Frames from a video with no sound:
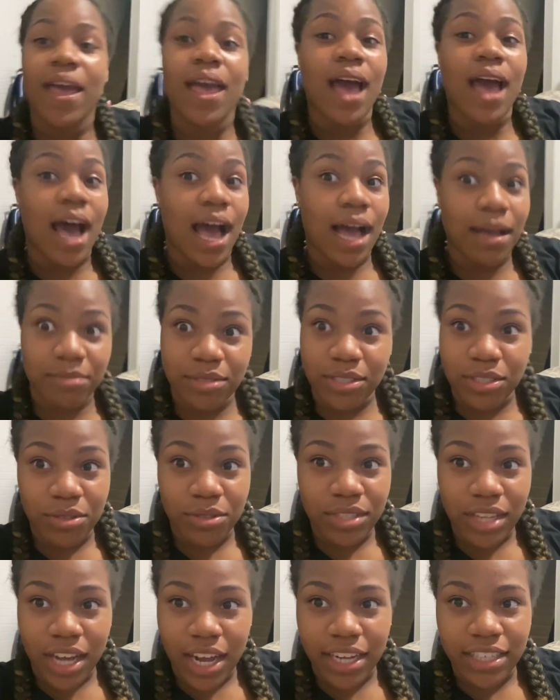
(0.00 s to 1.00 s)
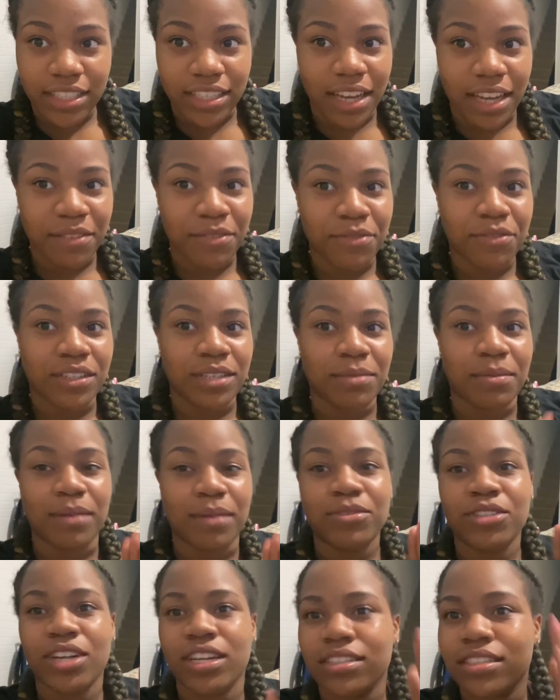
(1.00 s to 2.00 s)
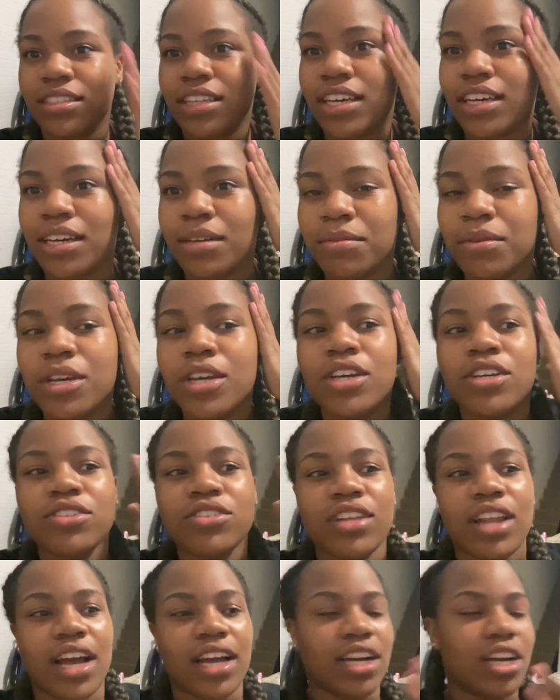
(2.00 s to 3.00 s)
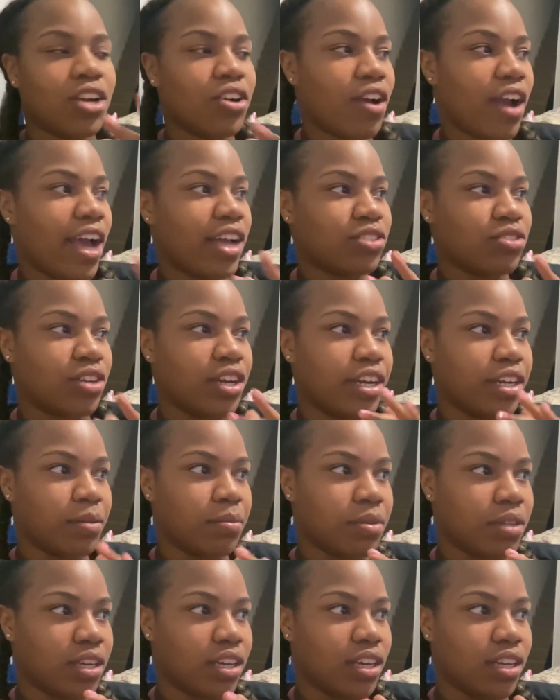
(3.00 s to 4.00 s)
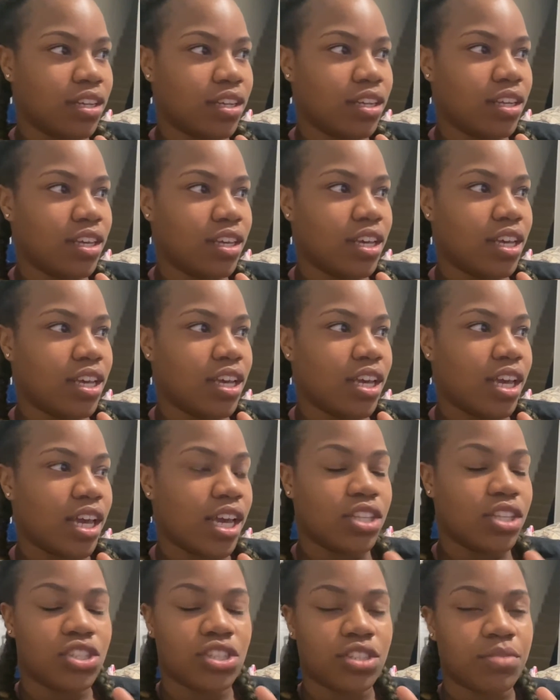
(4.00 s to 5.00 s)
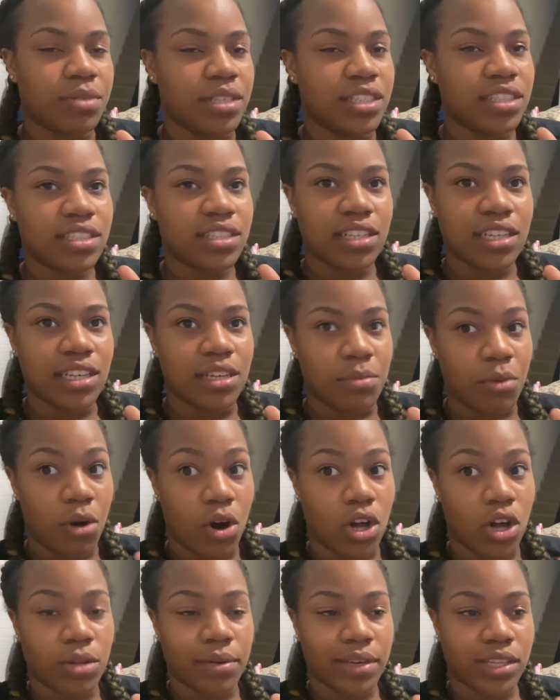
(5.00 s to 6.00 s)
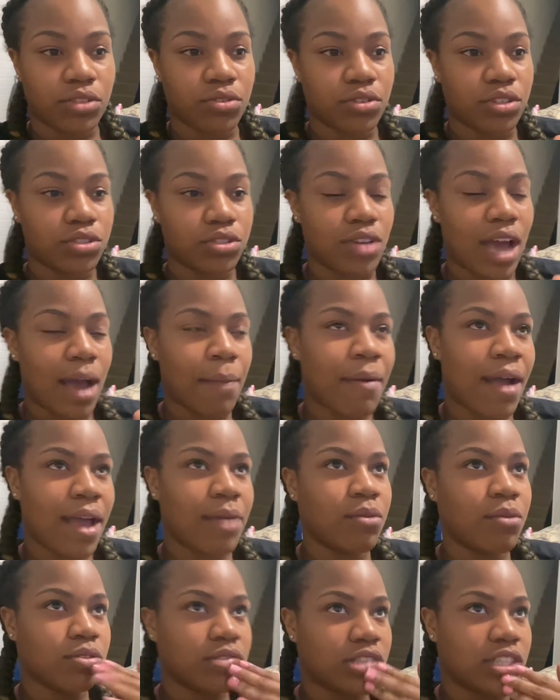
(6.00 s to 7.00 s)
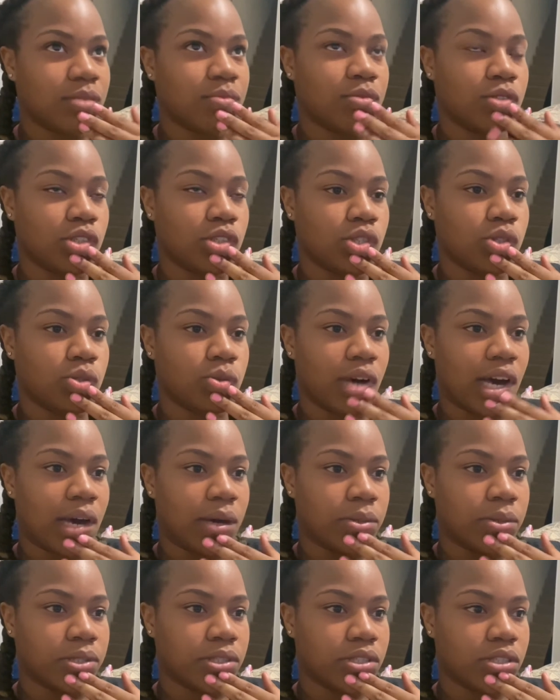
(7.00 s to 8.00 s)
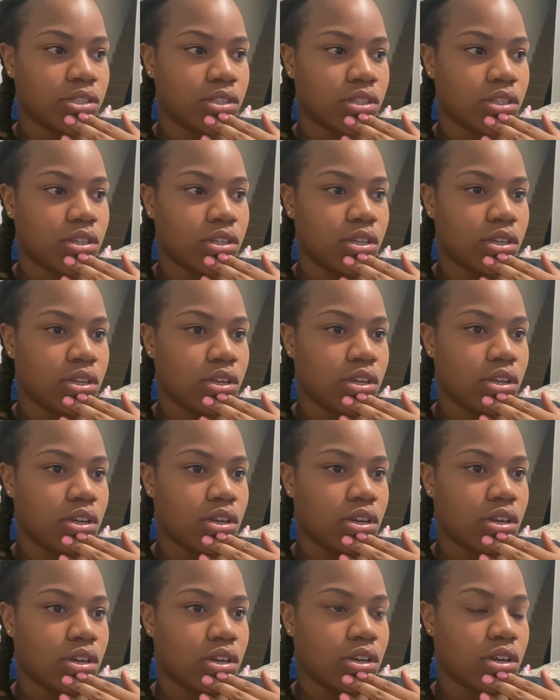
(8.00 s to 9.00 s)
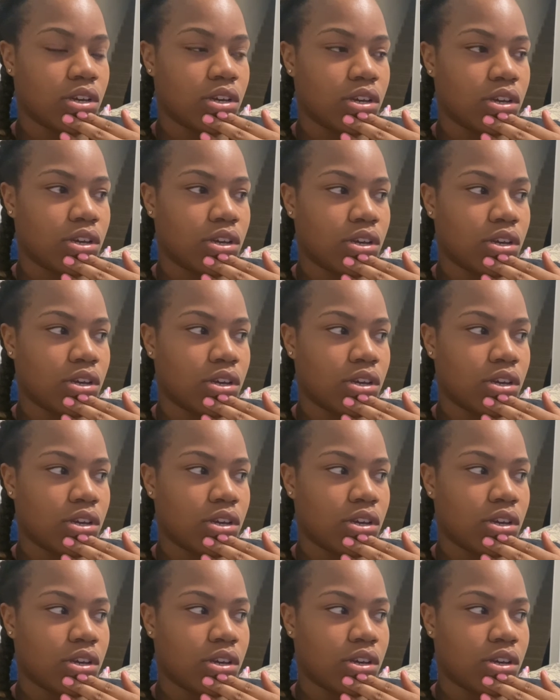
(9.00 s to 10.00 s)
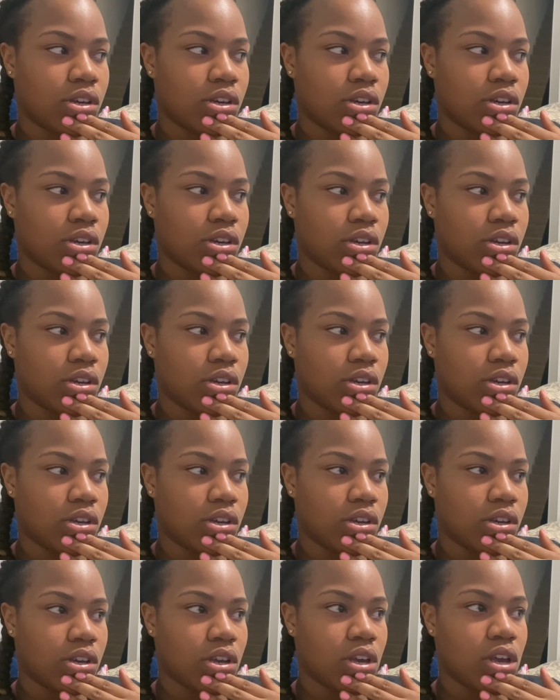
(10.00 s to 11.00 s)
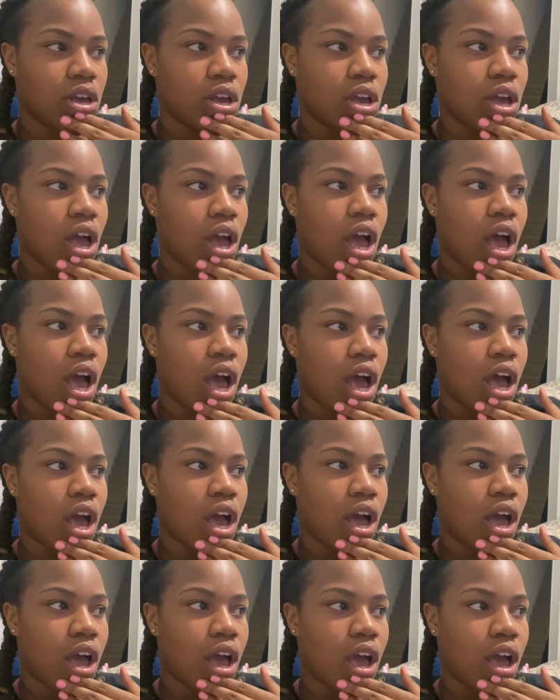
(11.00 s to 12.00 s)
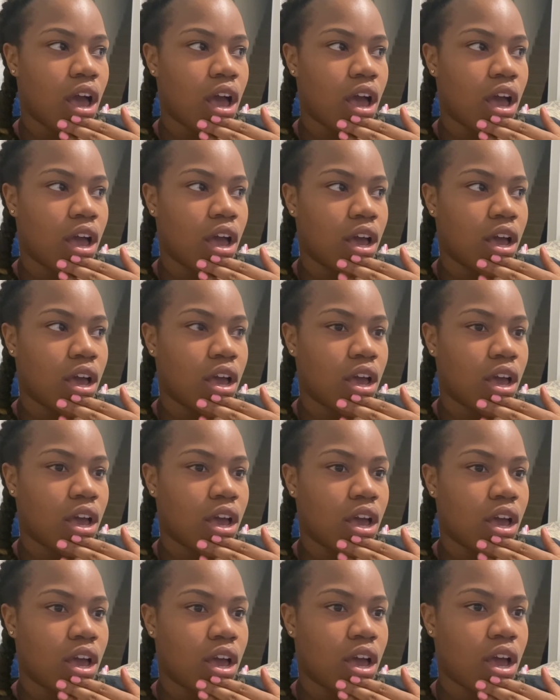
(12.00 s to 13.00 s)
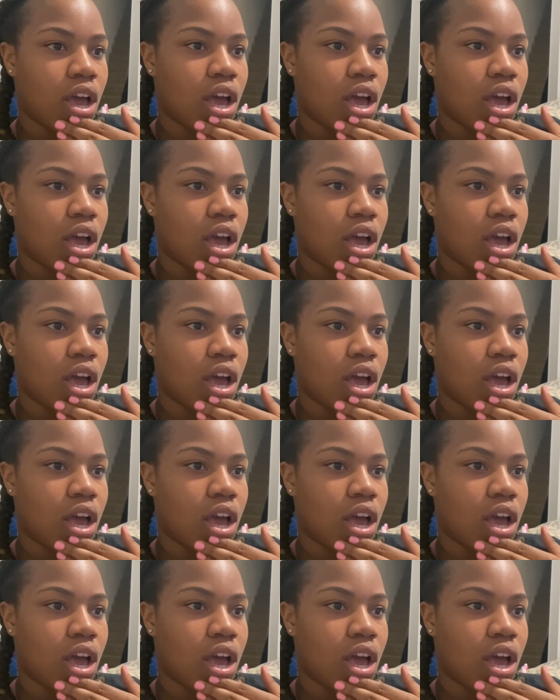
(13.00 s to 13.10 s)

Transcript: I'm so tired. It's not even funny, but I'm trying to stay up so that I could crash on the airplane and just be sleep all the way through the two. I probably won't sleep through the two hours me there, Like, cause you know I'd be nervous So the first like maybe first forty five minutes. I'll be like,